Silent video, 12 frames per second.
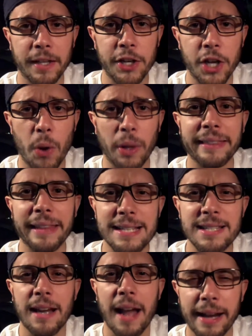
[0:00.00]
you know, and
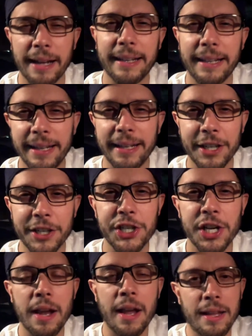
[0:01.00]
less kind of
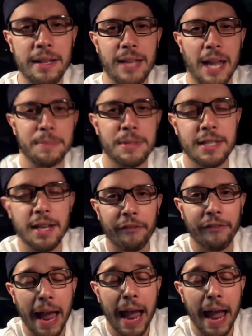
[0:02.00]
kiddish type stuff.